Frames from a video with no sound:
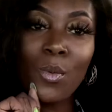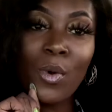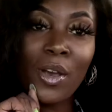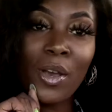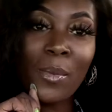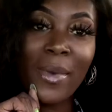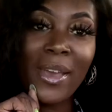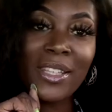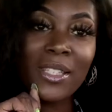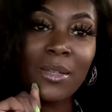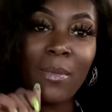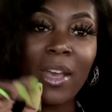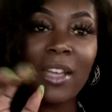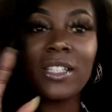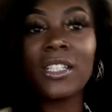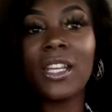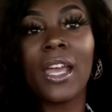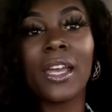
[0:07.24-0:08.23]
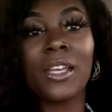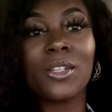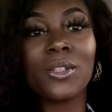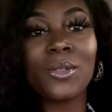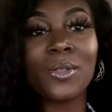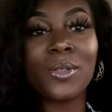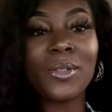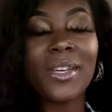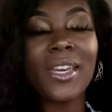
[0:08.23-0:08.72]
and welcome back to my
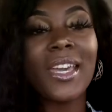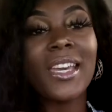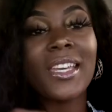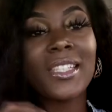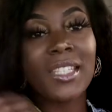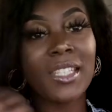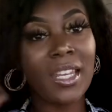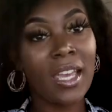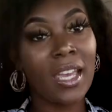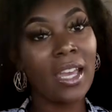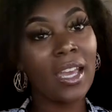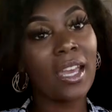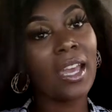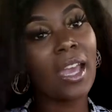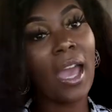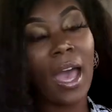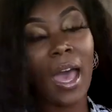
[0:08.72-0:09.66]
channel. Today